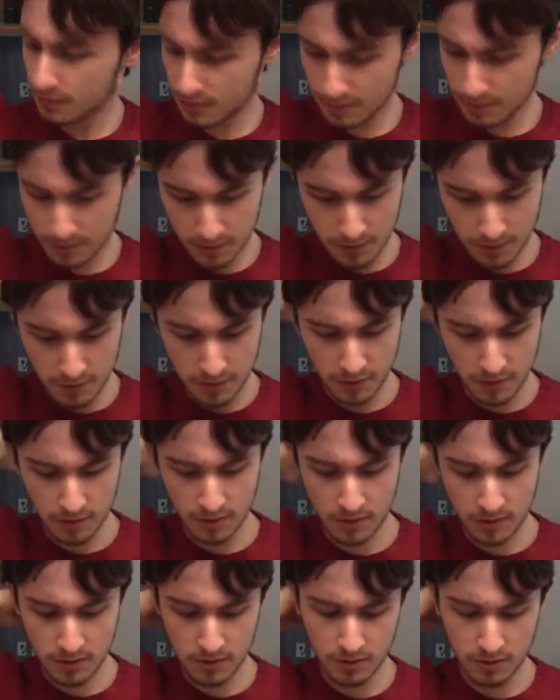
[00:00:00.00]
Let me
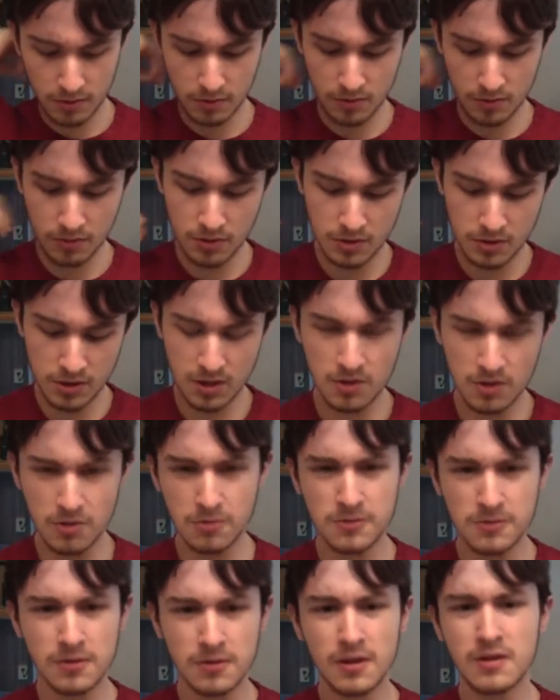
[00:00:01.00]
think.
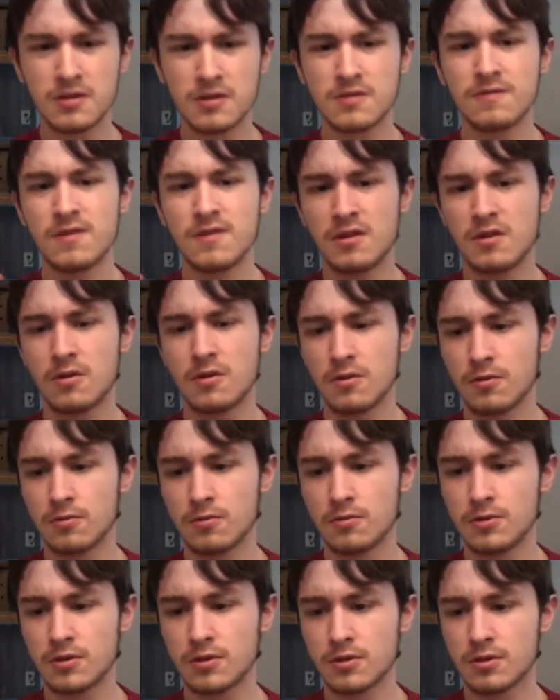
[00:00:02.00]
Nintendo's latest
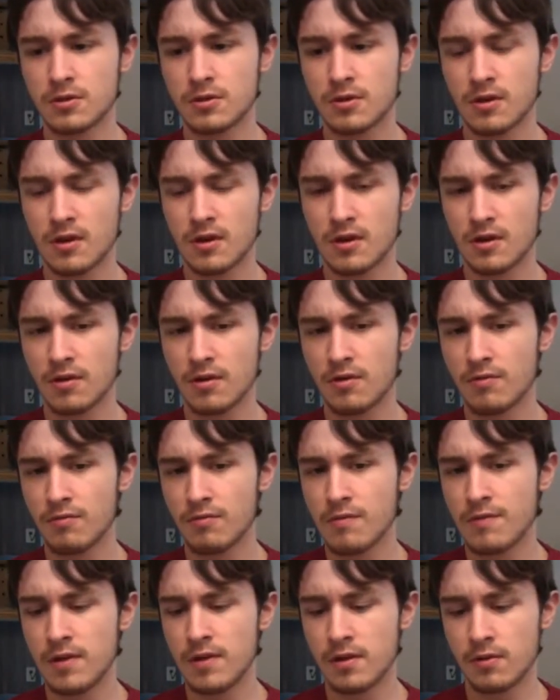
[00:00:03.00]
videos
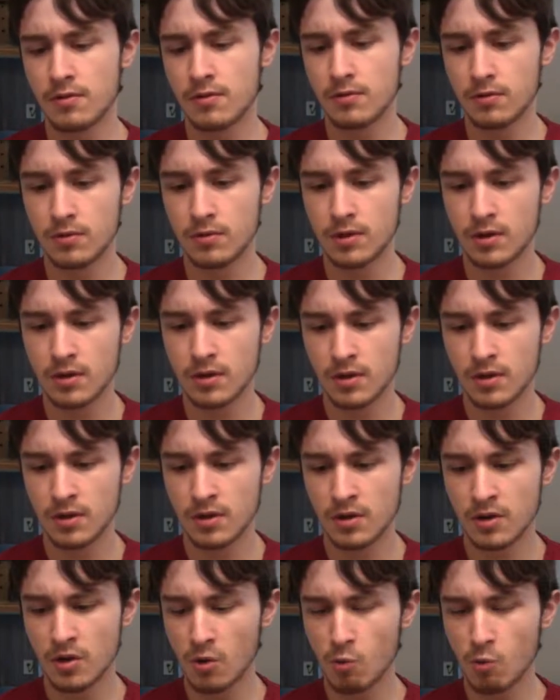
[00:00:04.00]
have revealed
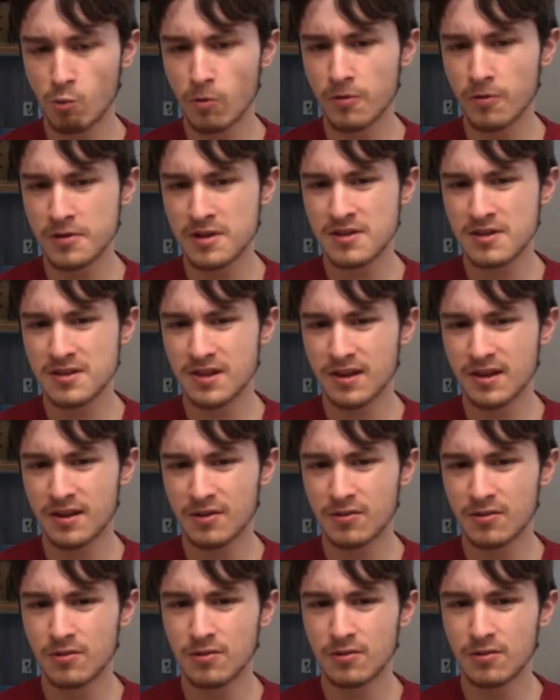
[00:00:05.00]
a working
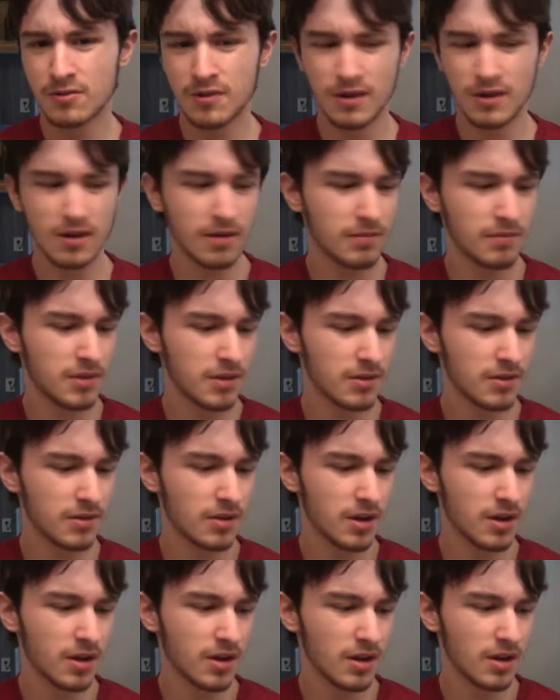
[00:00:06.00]
title. I
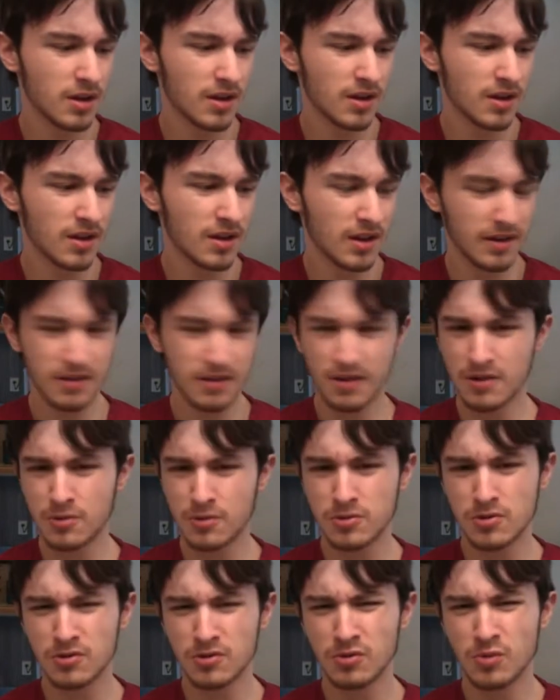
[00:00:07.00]
mean, I thought it
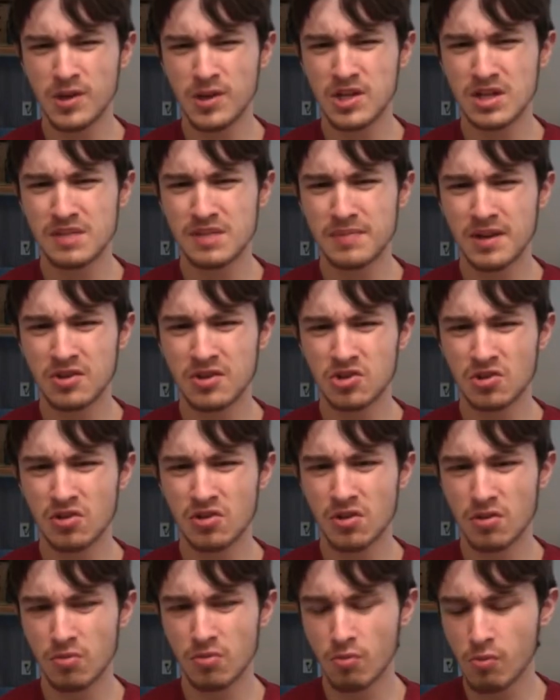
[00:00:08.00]
was called Luigi's
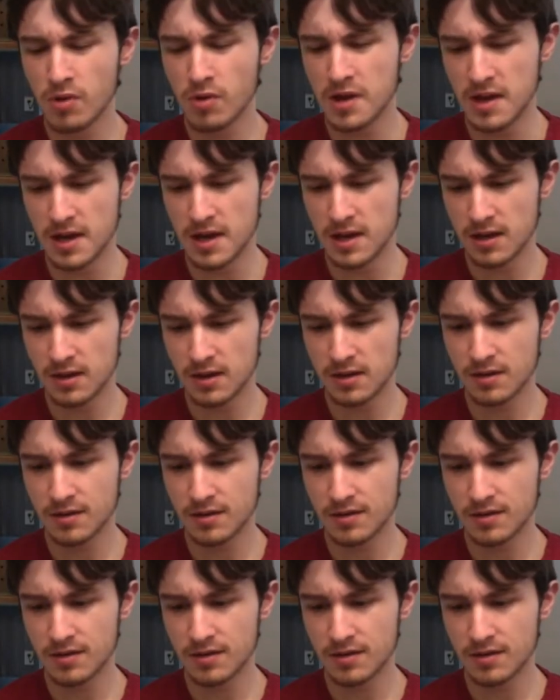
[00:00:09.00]
Mansion 3.